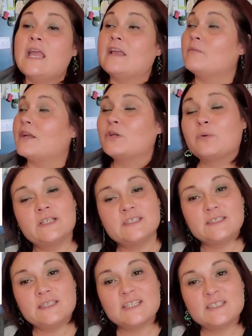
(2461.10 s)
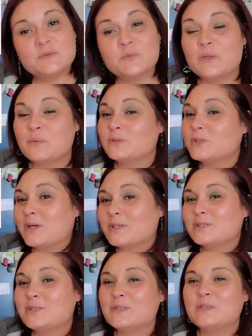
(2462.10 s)
and my craziness. We will talk
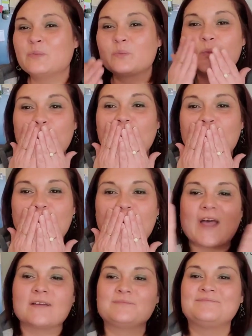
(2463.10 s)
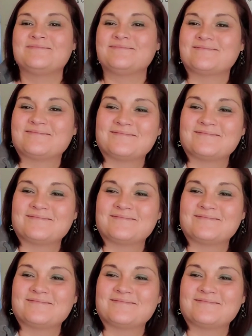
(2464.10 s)
soon. Mwah.